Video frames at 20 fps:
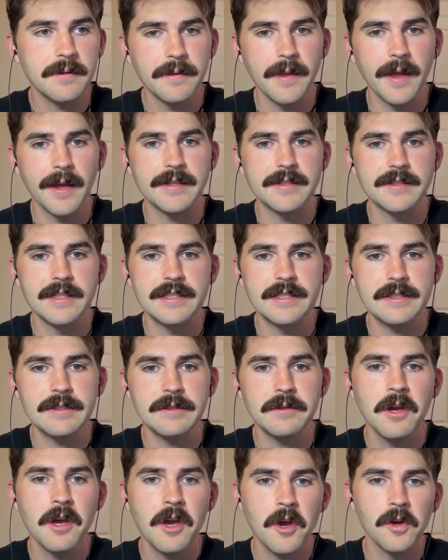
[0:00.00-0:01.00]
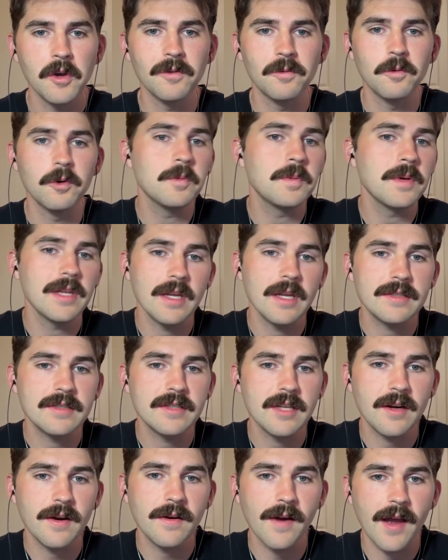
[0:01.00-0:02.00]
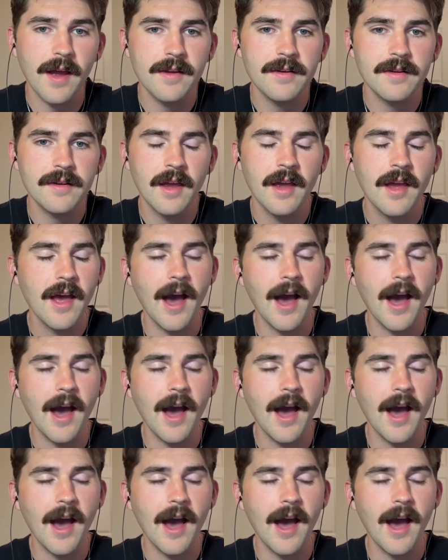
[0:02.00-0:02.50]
next season, would be to stick around.